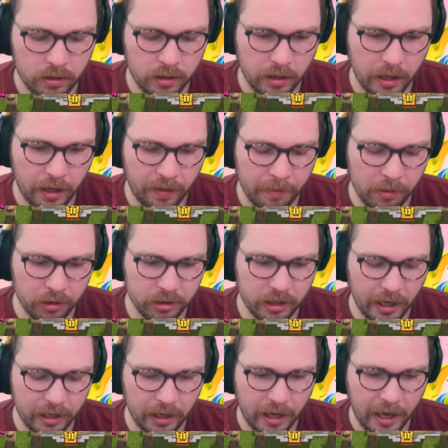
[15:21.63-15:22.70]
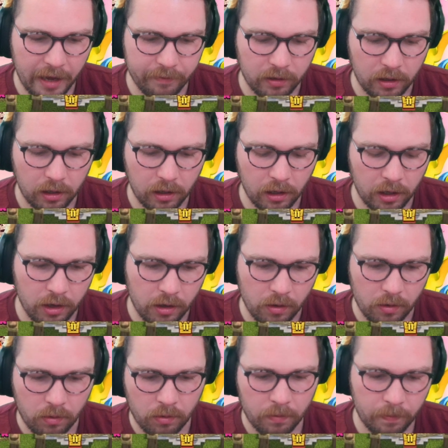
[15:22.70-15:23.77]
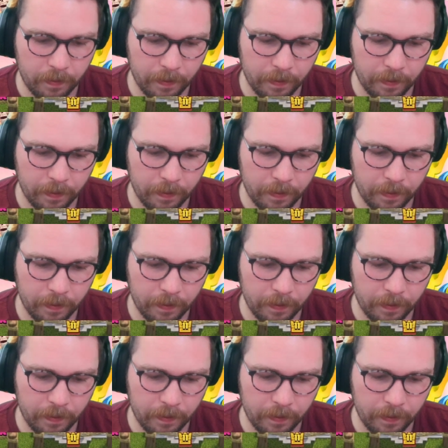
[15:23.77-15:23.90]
Okay, they most likely have clone.